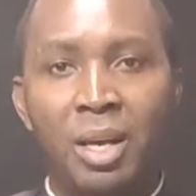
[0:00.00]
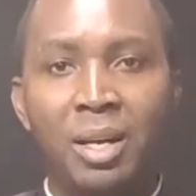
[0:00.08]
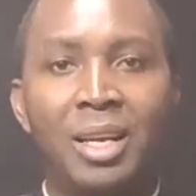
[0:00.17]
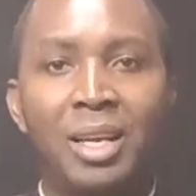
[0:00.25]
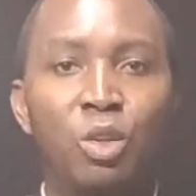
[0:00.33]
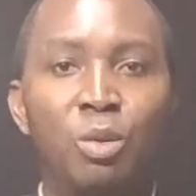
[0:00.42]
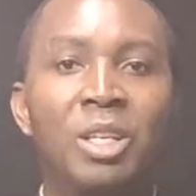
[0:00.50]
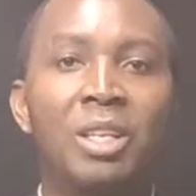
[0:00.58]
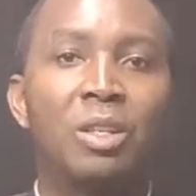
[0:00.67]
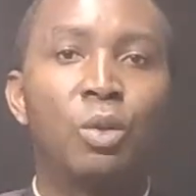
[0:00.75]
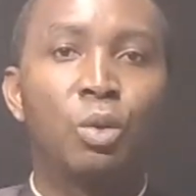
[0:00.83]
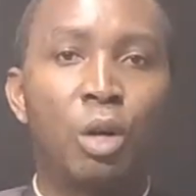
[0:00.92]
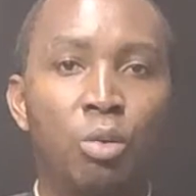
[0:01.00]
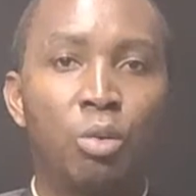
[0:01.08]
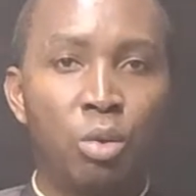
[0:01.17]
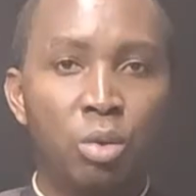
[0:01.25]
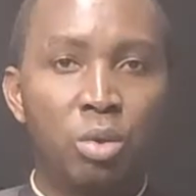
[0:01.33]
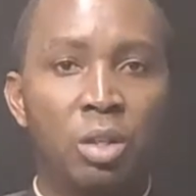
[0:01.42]
does not mean that you know how to
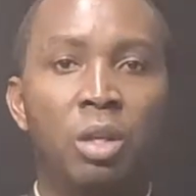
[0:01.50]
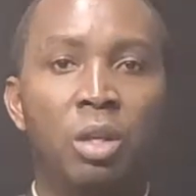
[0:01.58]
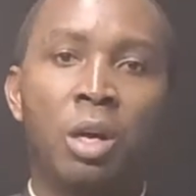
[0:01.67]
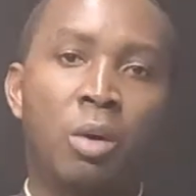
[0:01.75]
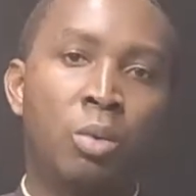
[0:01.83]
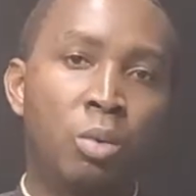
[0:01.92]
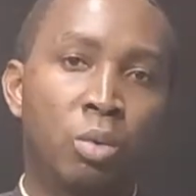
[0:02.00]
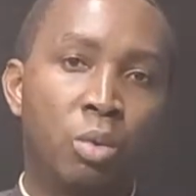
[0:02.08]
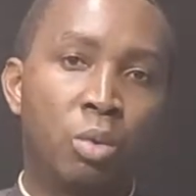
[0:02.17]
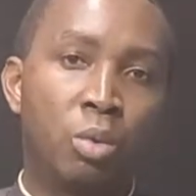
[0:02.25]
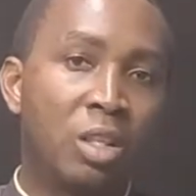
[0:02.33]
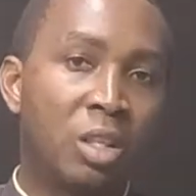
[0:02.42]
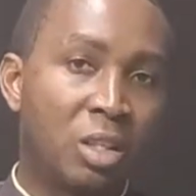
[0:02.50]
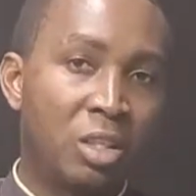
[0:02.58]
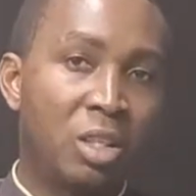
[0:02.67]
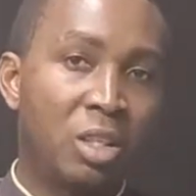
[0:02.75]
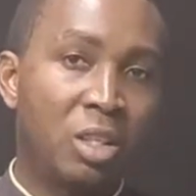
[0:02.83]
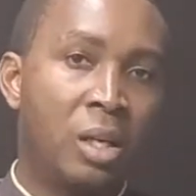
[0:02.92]
use it in
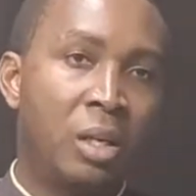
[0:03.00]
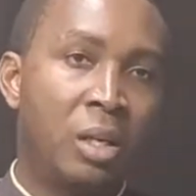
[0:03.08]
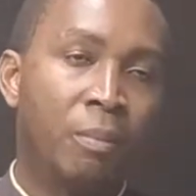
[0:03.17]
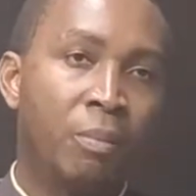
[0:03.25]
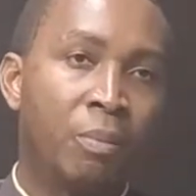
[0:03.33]
teaching and learning.